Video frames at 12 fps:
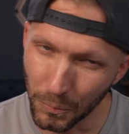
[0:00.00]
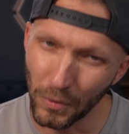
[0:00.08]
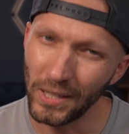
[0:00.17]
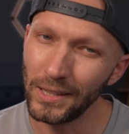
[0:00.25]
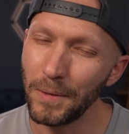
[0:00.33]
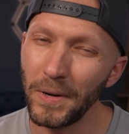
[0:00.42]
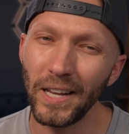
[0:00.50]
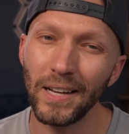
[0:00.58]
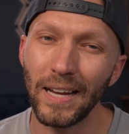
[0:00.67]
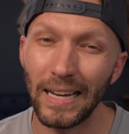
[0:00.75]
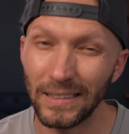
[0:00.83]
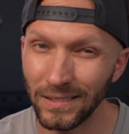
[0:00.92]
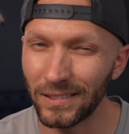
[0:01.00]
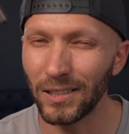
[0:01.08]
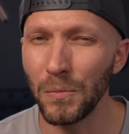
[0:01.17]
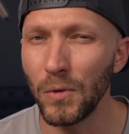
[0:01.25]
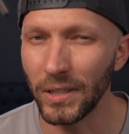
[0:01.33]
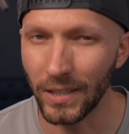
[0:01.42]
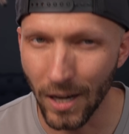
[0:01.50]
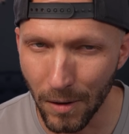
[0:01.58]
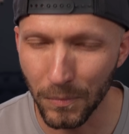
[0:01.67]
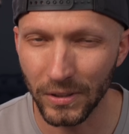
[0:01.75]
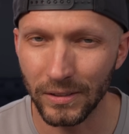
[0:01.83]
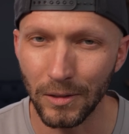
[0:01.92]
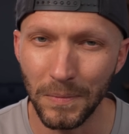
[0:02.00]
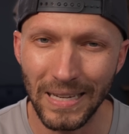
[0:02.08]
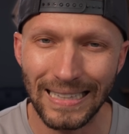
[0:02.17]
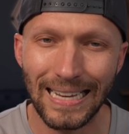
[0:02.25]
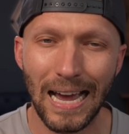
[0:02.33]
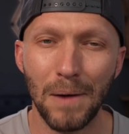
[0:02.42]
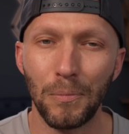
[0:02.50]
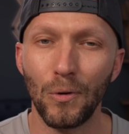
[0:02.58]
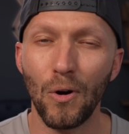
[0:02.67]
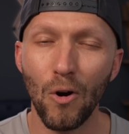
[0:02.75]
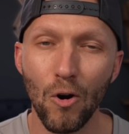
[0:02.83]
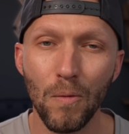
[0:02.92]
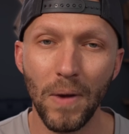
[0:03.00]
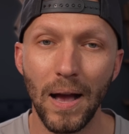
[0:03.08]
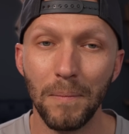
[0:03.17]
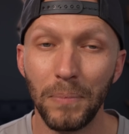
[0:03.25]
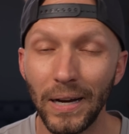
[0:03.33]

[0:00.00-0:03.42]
was pretty limiting and somewhat cumbersome in the Apple Home app,